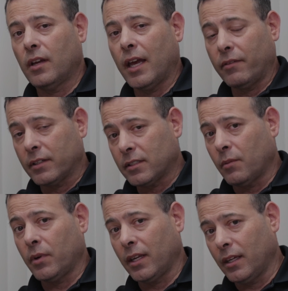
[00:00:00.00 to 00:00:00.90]
having
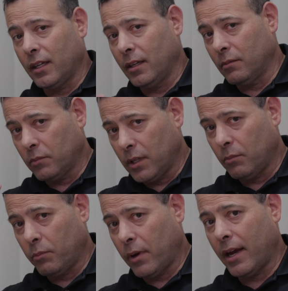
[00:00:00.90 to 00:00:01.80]
somebody
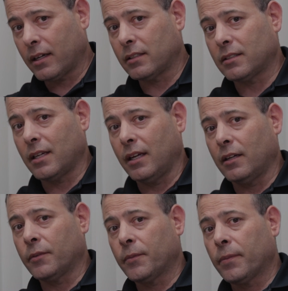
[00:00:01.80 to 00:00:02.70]
in
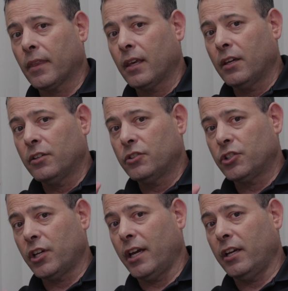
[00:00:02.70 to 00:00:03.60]
Pakistan
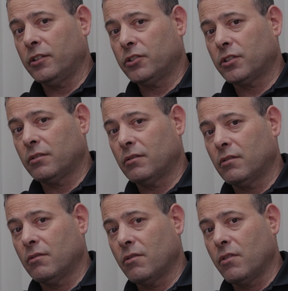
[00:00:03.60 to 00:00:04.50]
change
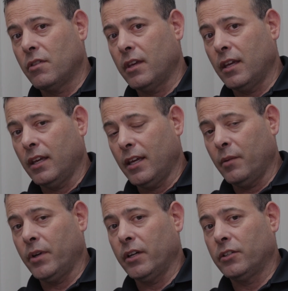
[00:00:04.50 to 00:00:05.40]
the
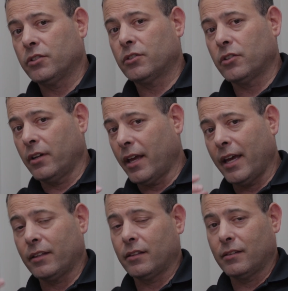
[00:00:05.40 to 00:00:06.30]
image so it
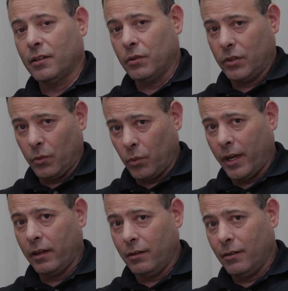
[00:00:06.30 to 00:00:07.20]
had the
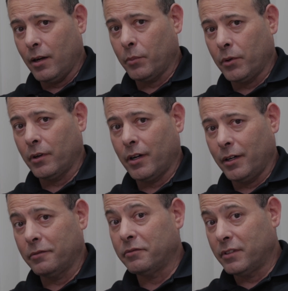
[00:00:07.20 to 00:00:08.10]
right number
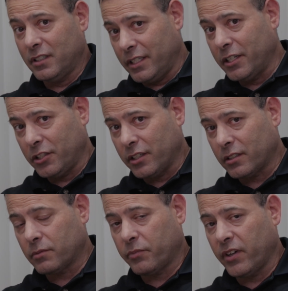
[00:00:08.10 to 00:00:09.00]
of
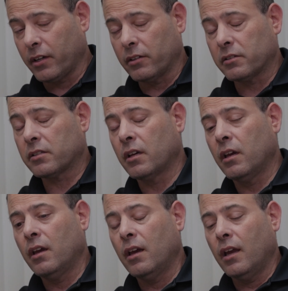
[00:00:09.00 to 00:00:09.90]
digits, fingers,
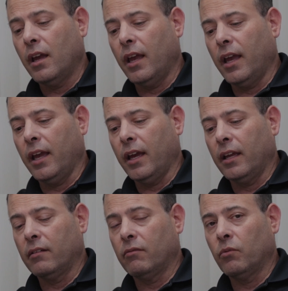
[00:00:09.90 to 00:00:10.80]

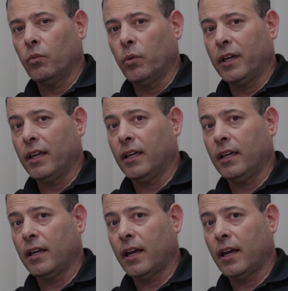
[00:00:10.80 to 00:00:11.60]
and we